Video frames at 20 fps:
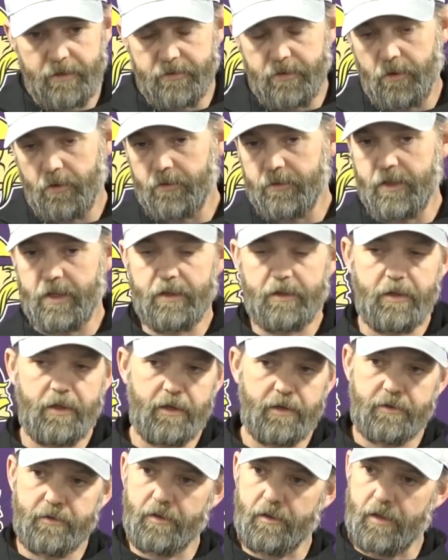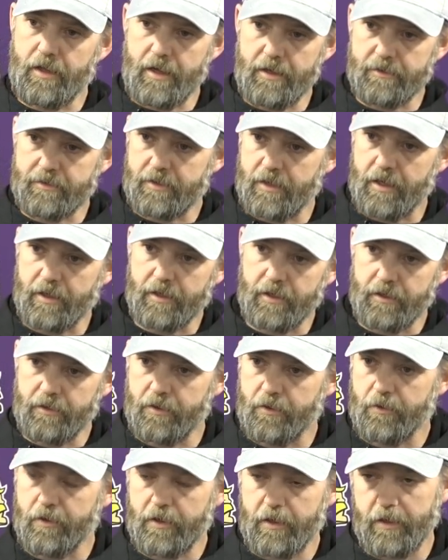holding that thing to the last second,
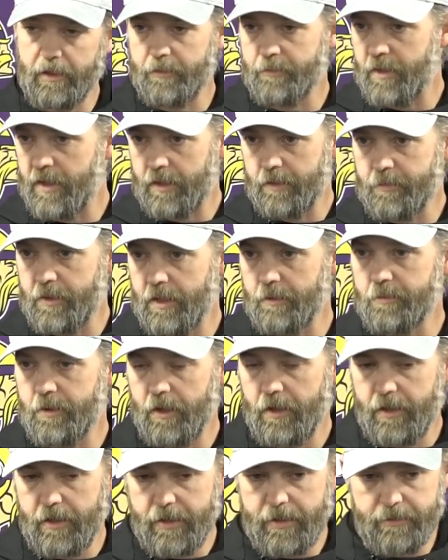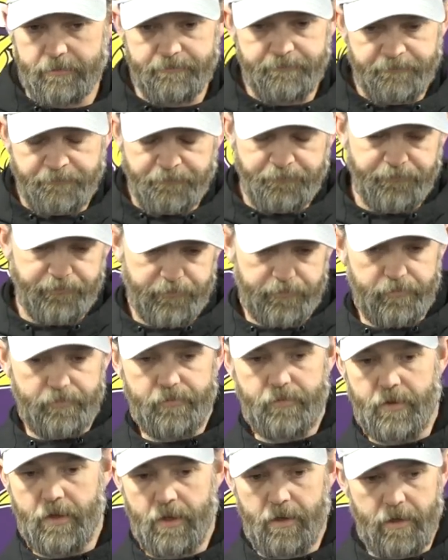knowing he can make a big play.
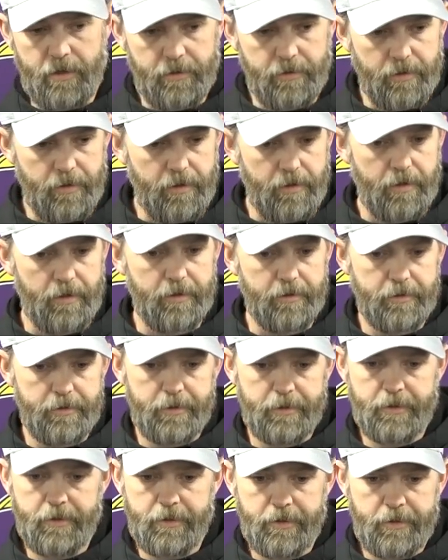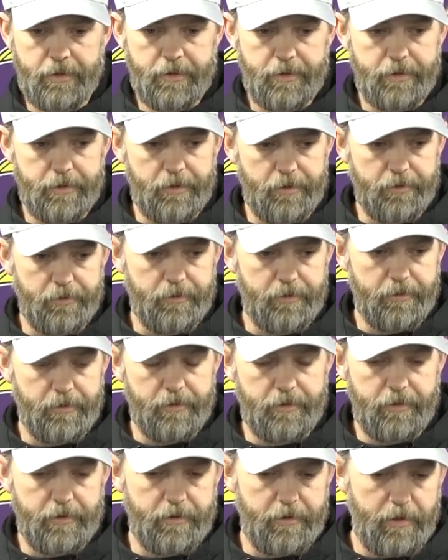And
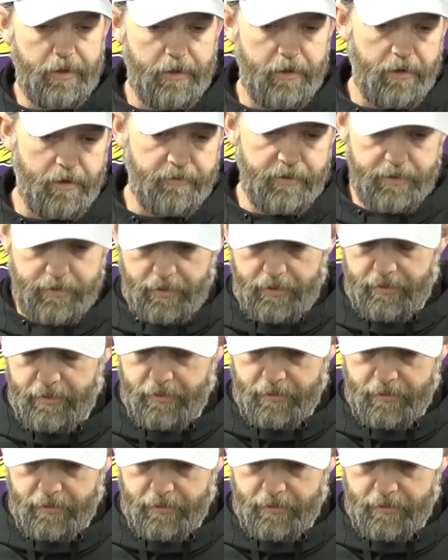obviously